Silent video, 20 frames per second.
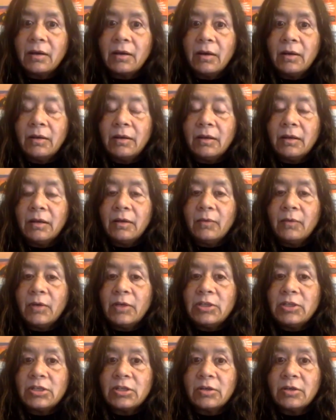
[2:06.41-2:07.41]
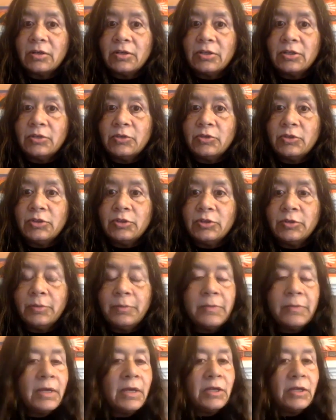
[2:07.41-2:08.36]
on watching on YouTube.